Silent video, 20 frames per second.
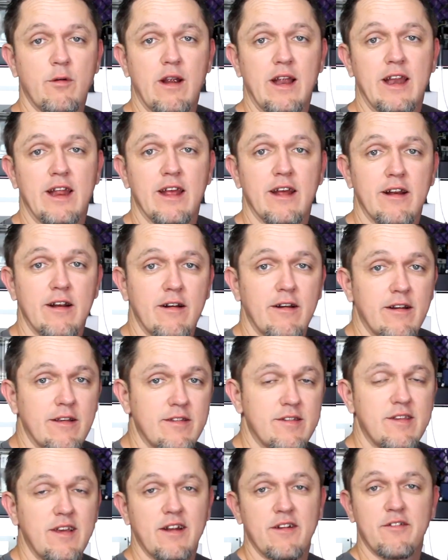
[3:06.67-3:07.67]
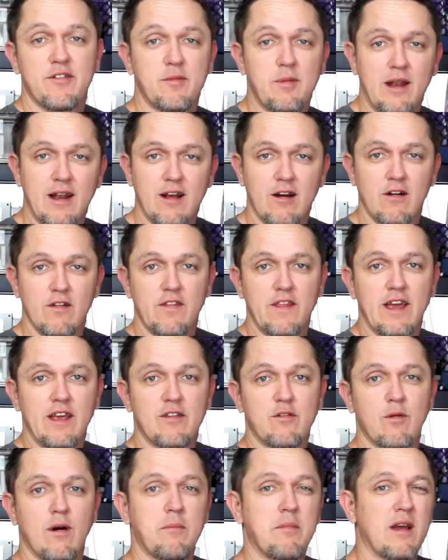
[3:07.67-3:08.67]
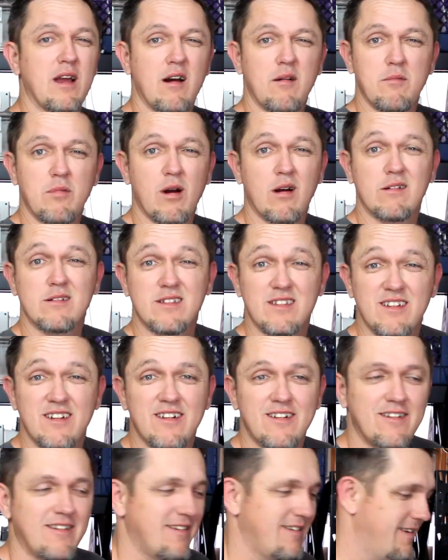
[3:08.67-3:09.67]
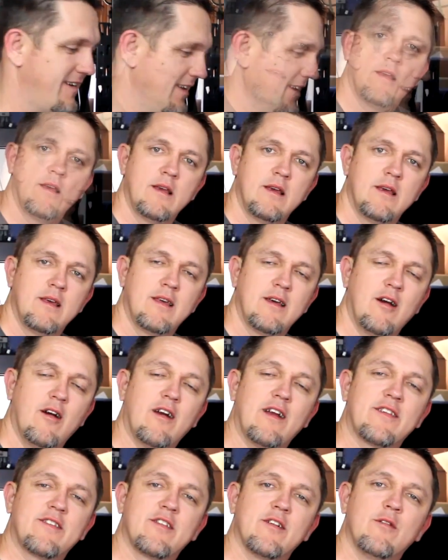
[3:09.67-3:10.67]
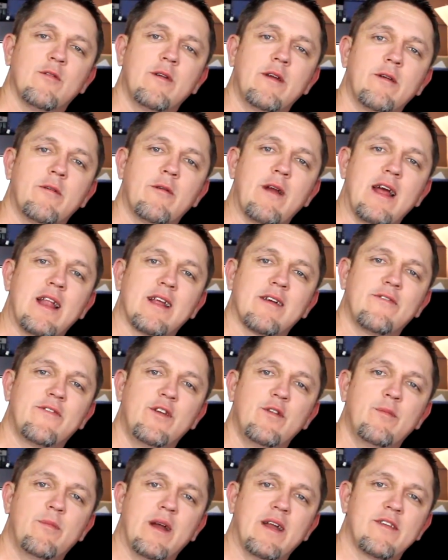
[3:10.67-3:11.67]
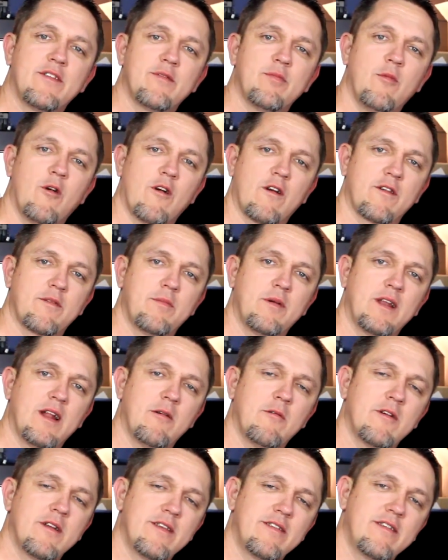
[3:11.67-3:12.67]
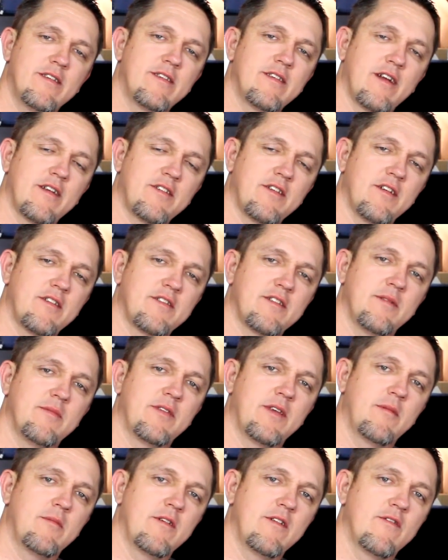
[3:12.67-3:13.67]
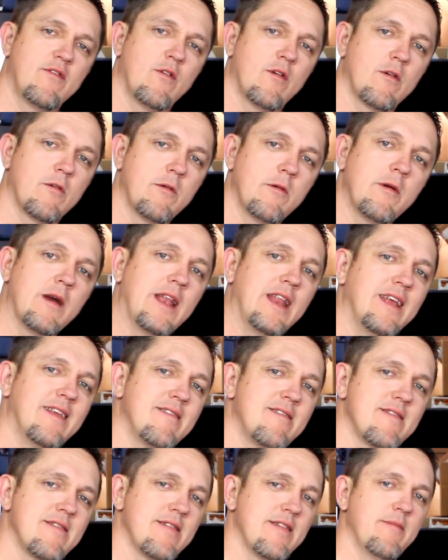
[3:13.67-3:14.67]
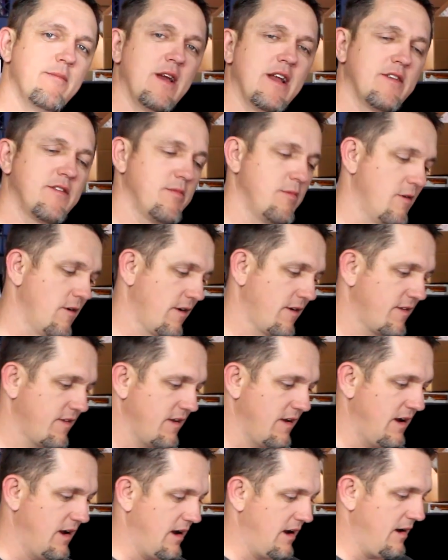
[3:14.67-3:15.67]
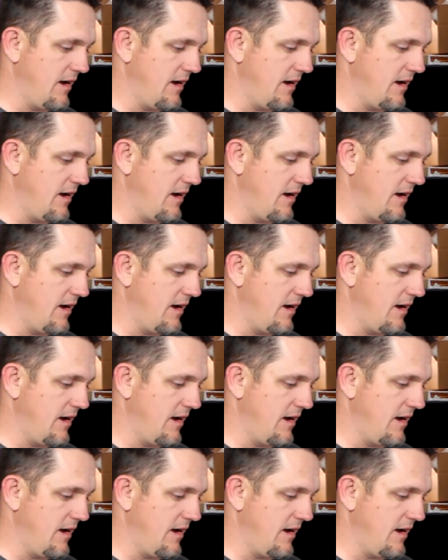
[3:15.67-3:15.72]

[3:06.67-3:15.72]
the radiator instead of spending all day swapping out parts. Alright, so we ran a few benchmarks, but I wanted to touch on something before we went into the benchmarks.